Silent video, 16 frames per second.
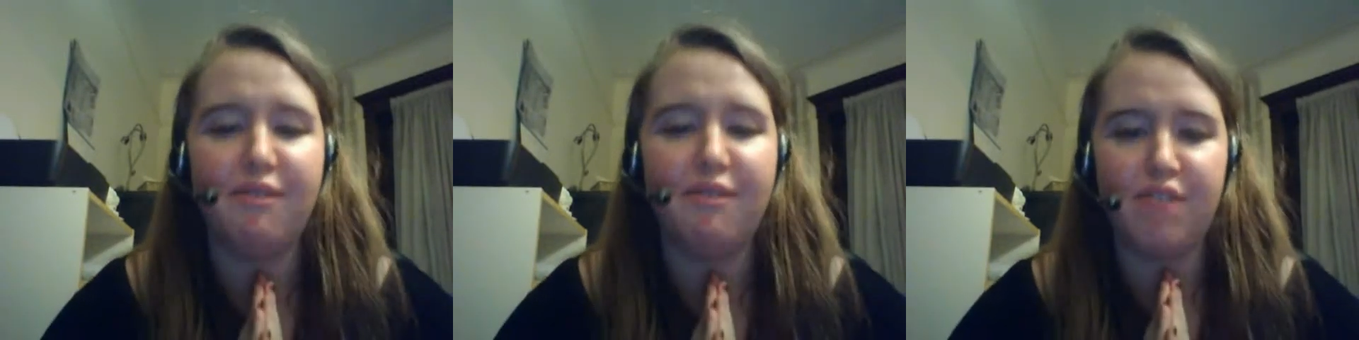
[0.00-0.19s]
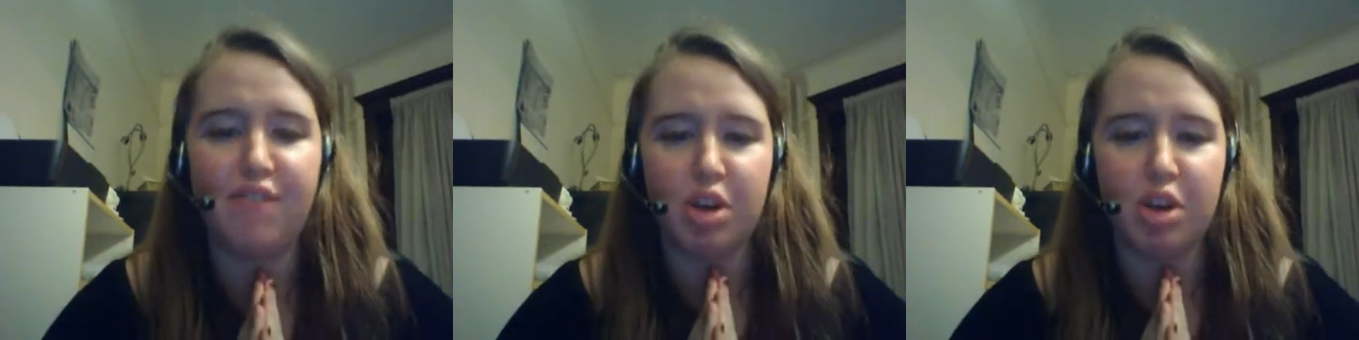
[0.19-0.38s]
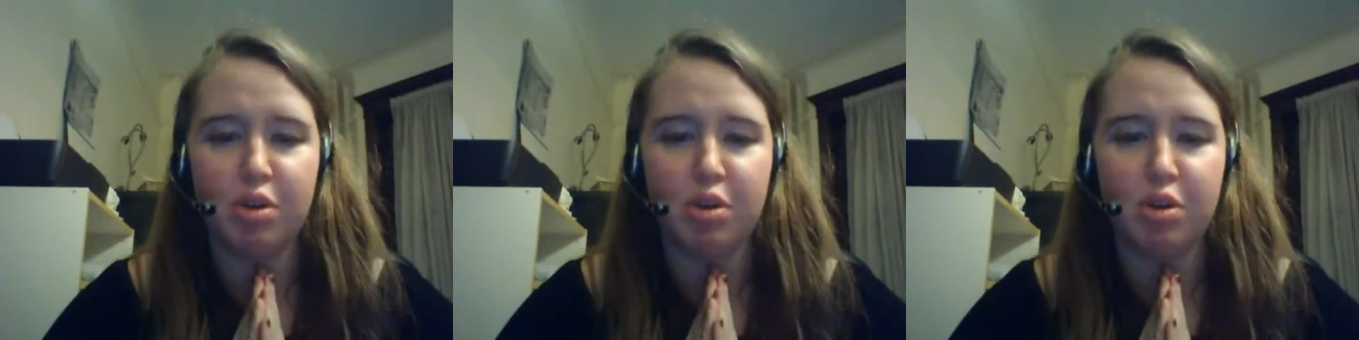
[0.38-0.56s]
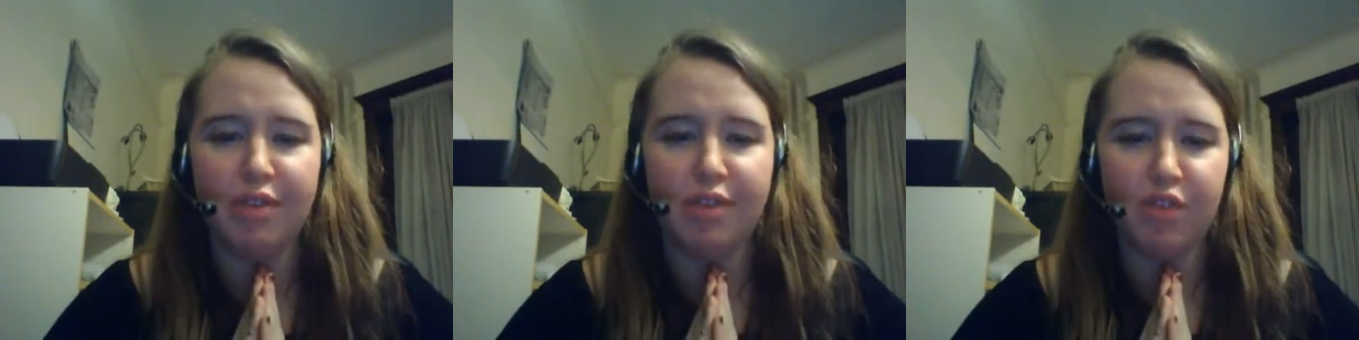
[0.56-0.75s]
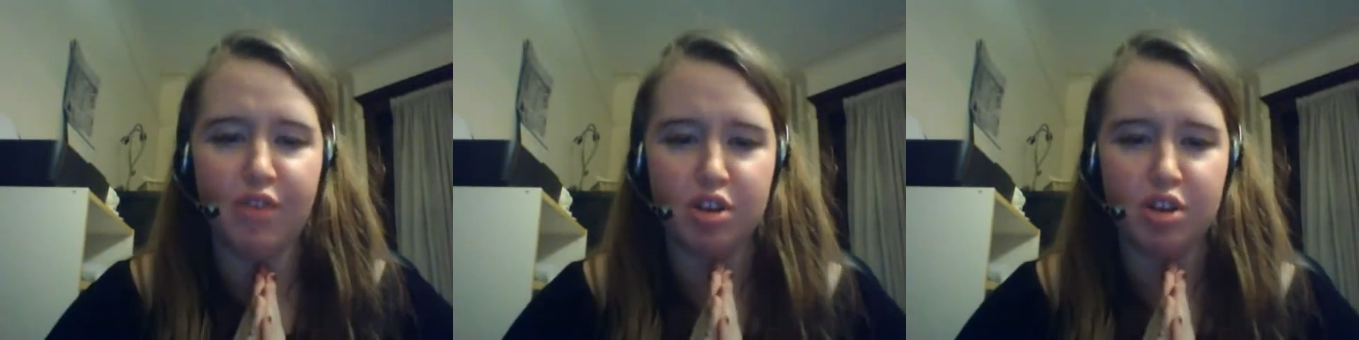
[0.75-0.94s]
very
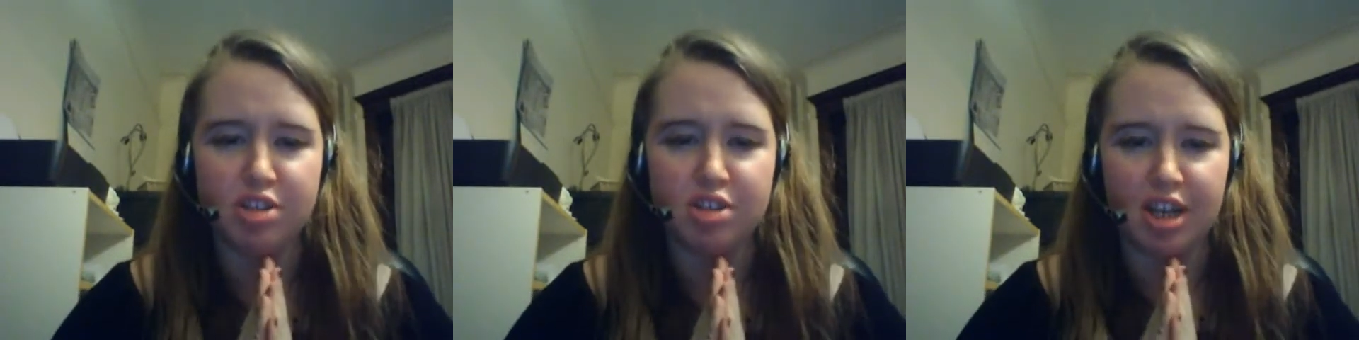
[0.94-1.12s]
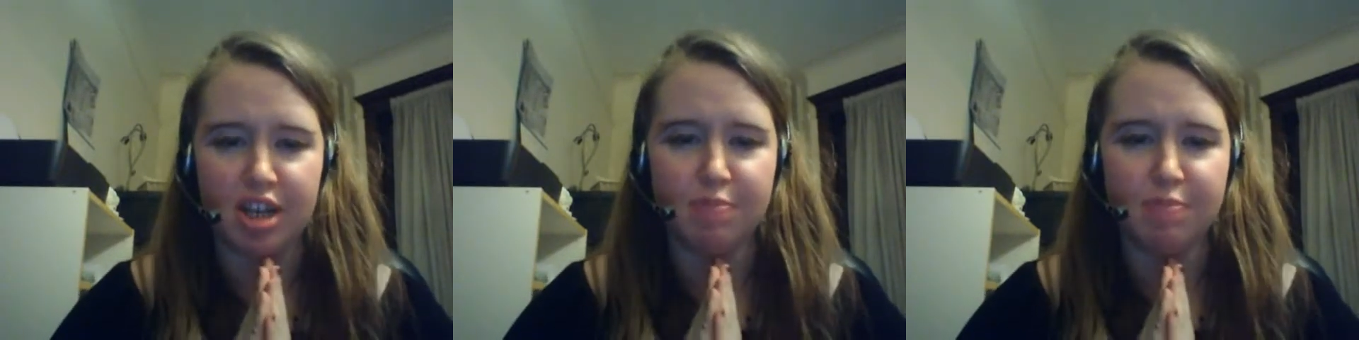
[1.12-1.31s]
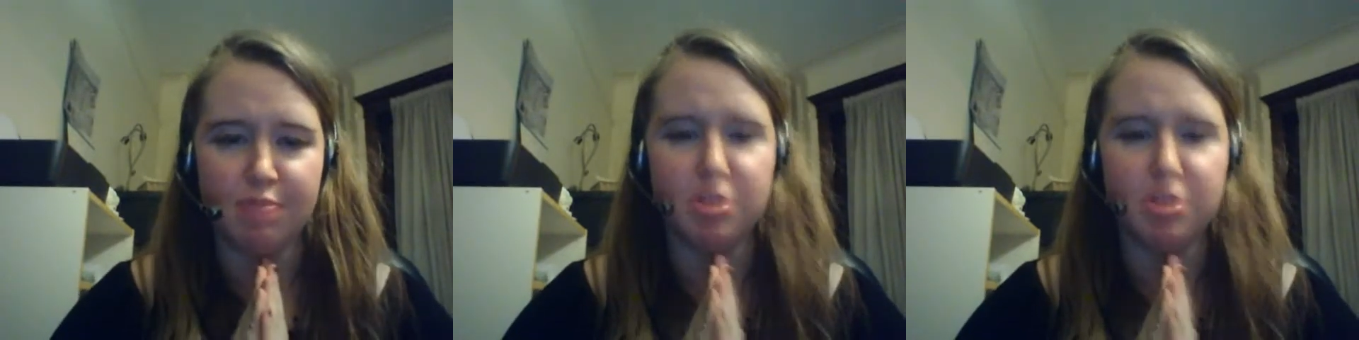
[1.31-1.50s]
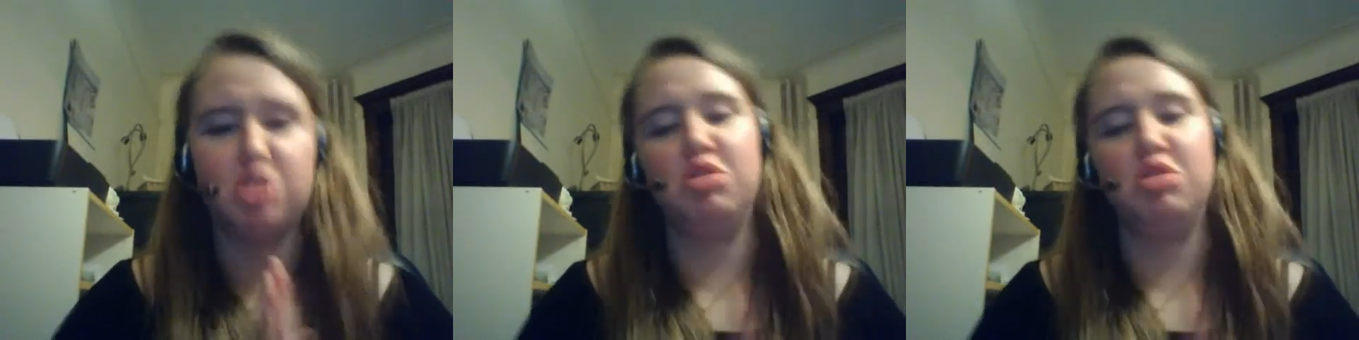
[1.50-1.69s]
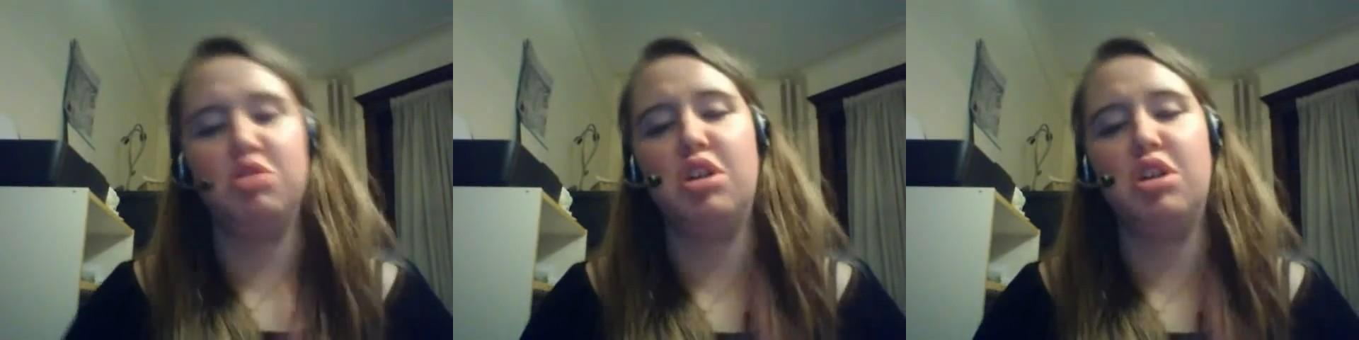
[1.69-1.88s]
first
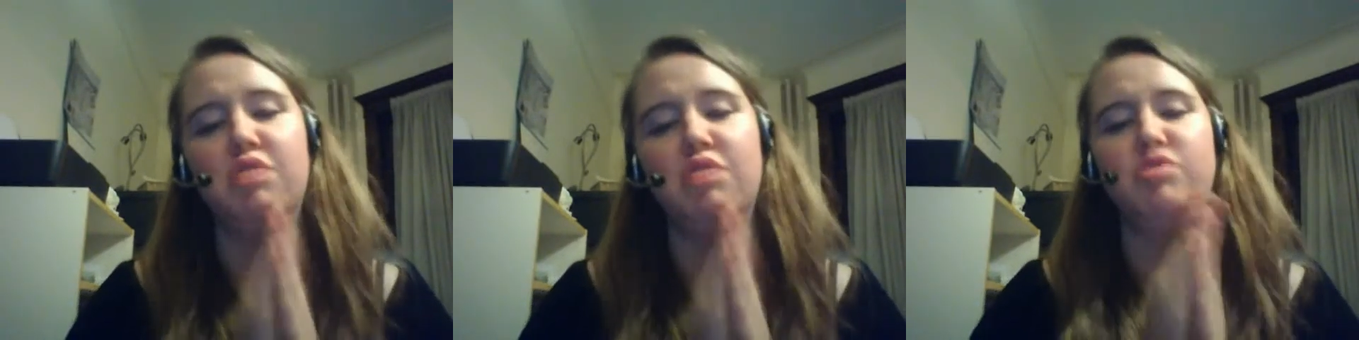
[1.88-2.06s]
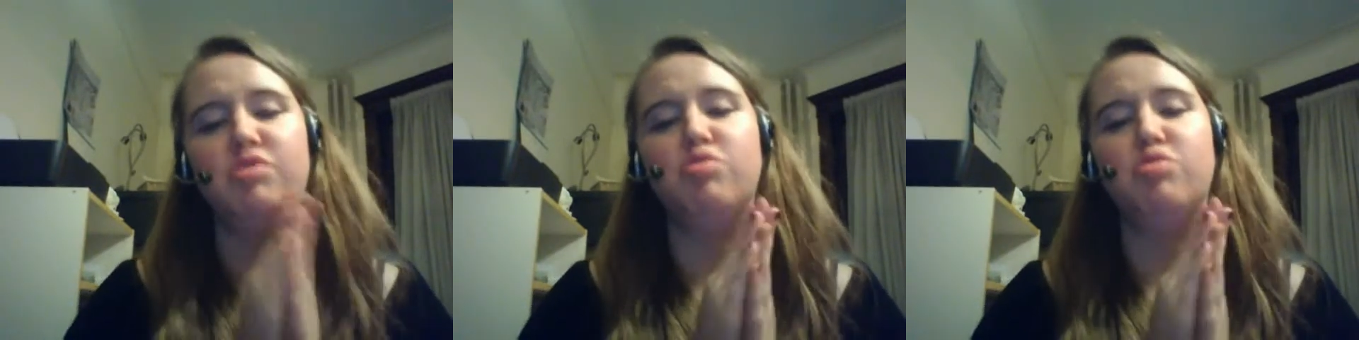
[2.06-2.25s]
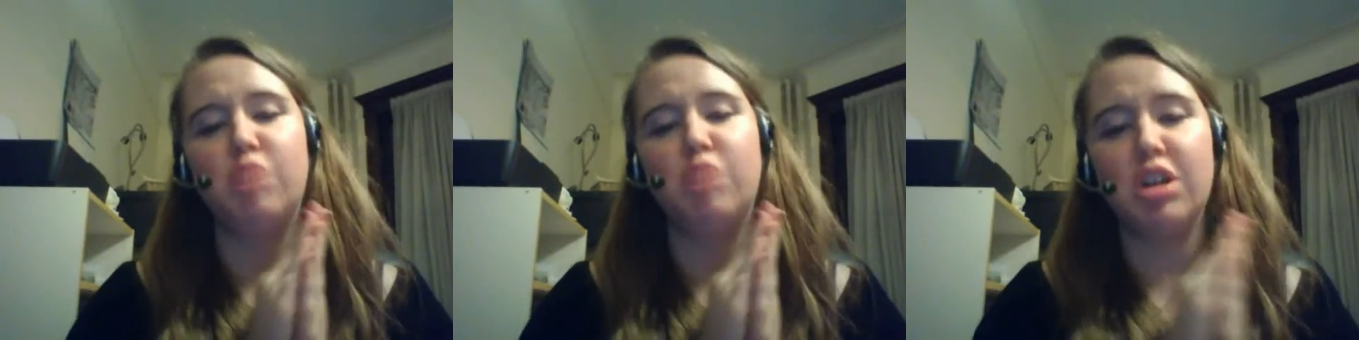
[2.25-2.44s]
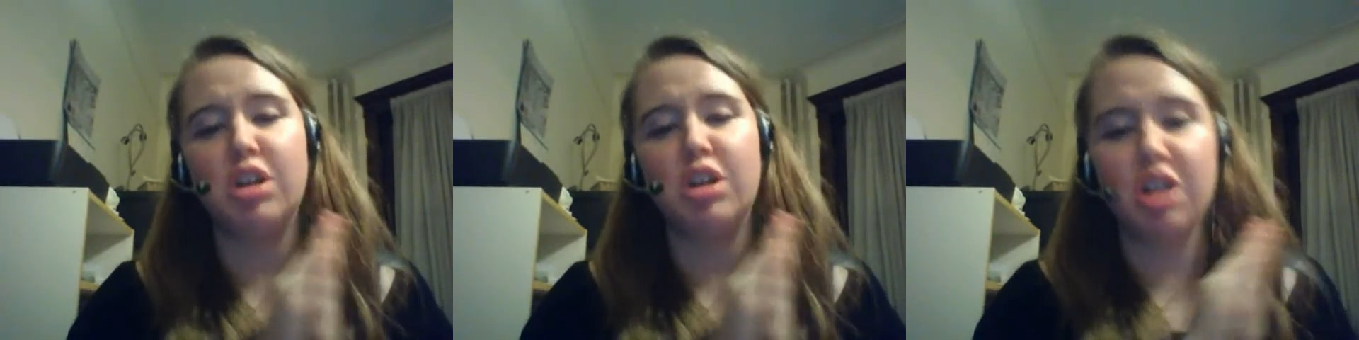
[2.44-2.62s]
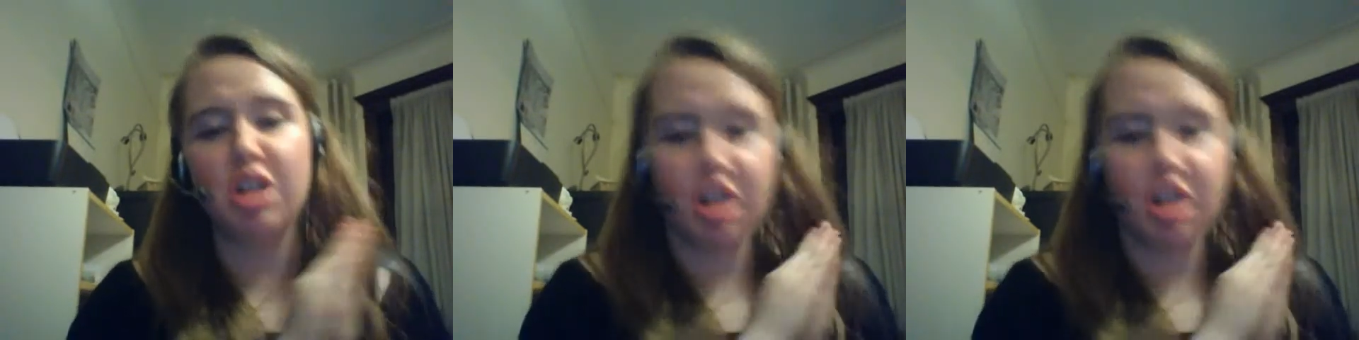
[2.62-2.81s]
episode of
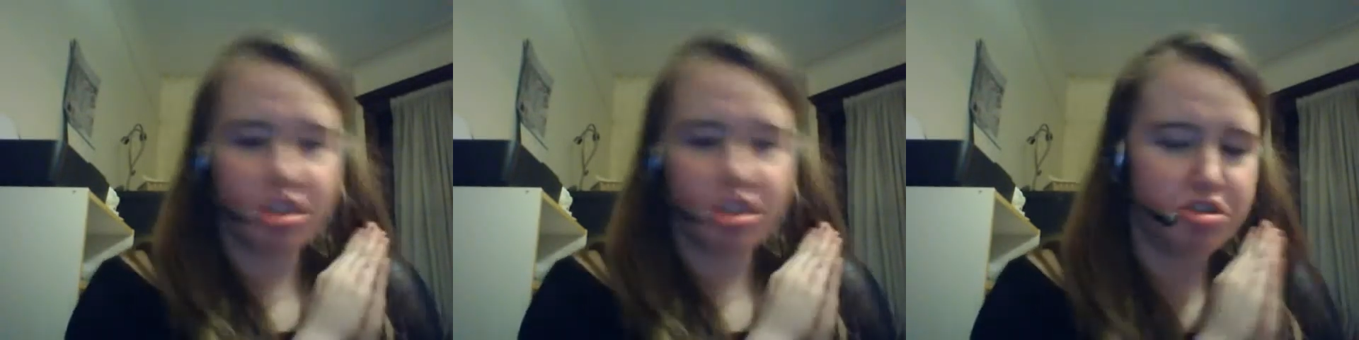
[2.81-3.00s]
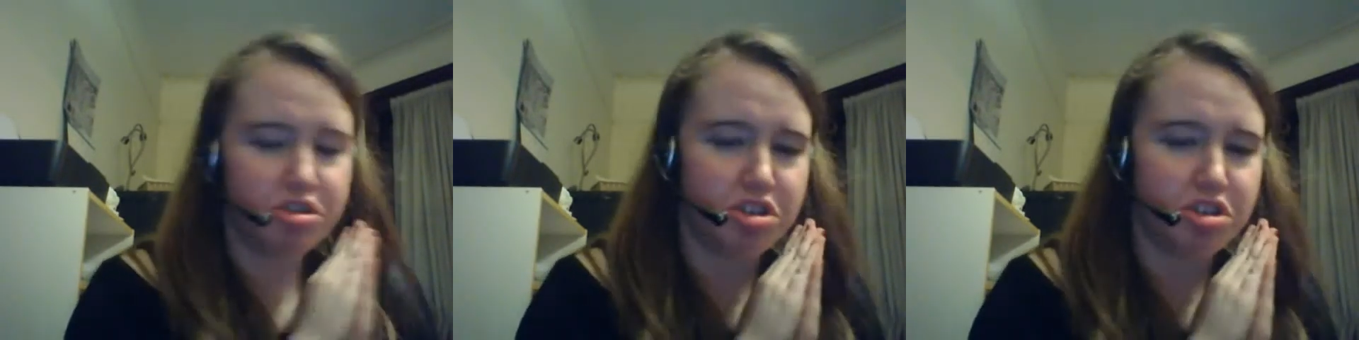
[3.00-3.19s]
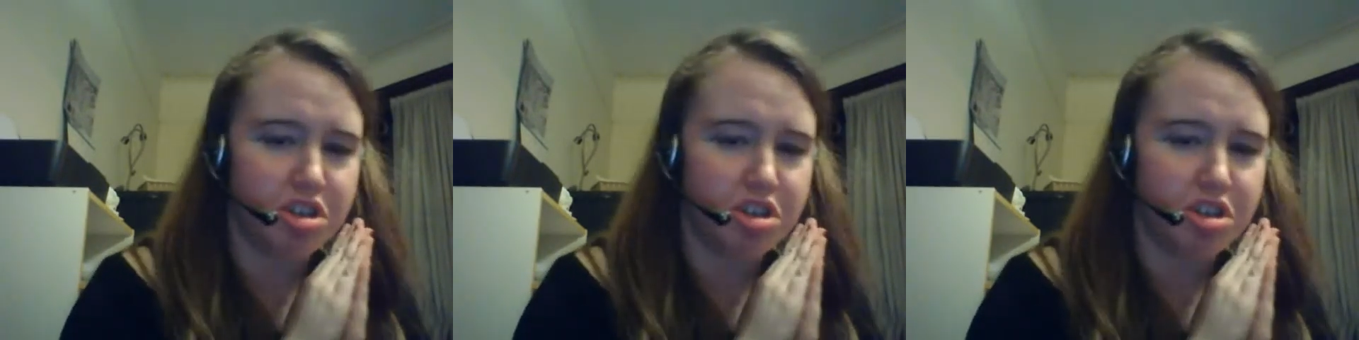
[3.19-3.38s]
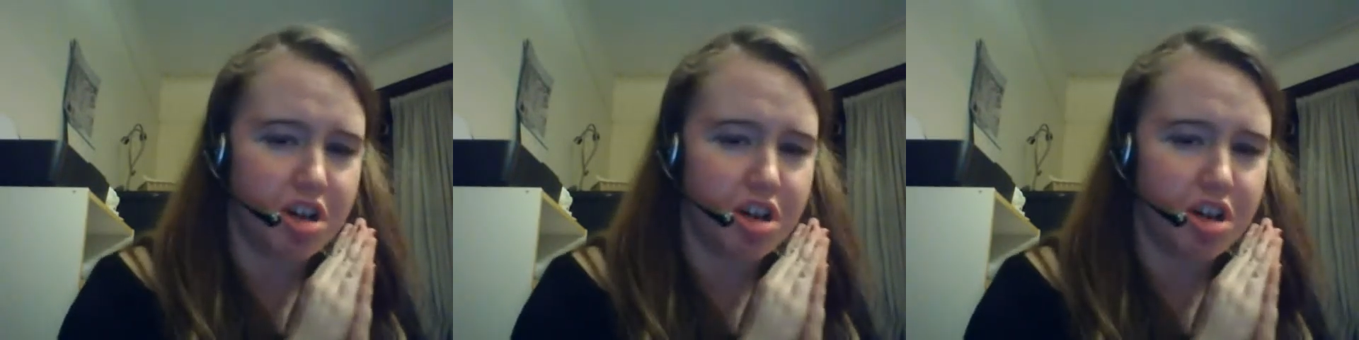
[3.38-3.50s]
Drunk Literature.